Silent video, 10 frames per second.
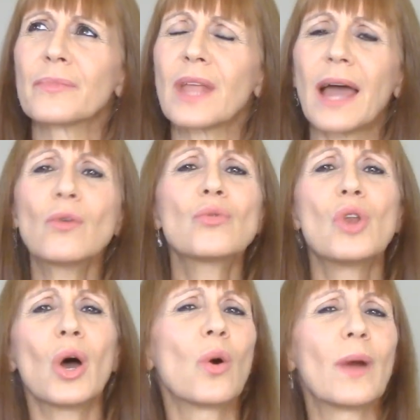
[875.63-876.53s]
I don't
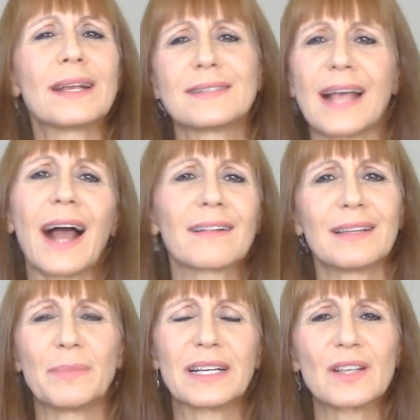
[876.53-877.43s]
know
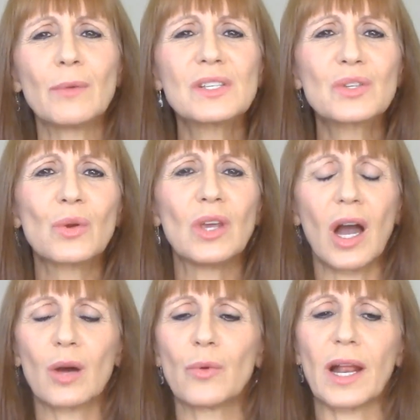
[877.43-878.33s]
exactly because I was so
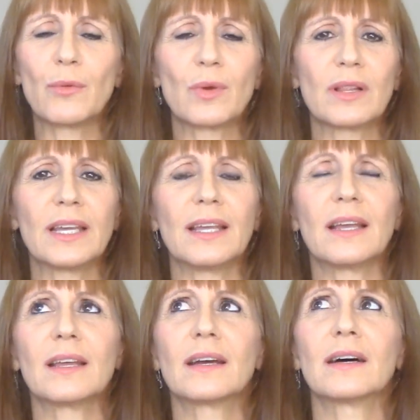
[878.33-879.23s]
young when I
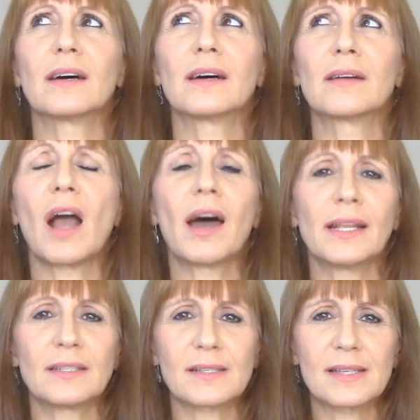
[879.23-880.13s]
really uh, got
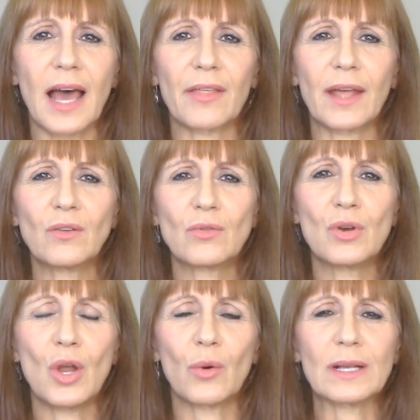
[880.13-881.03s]
into Seth. I don't
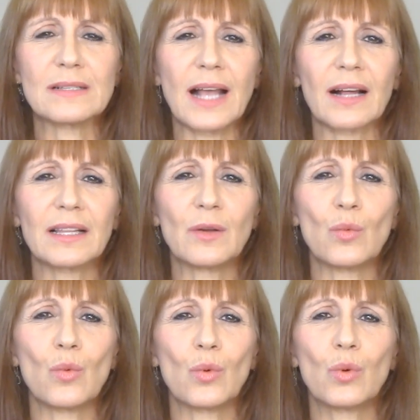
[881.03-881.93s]
know exactly
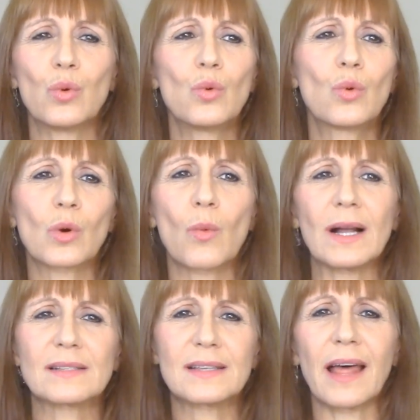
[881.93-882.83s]
who or
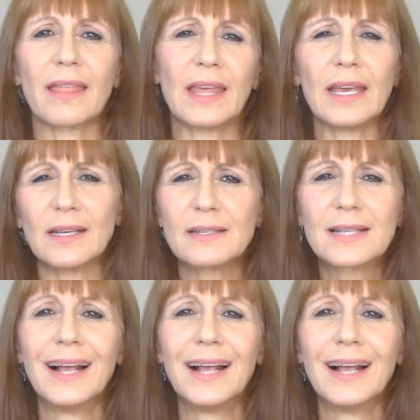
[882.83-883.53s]
what Seth is,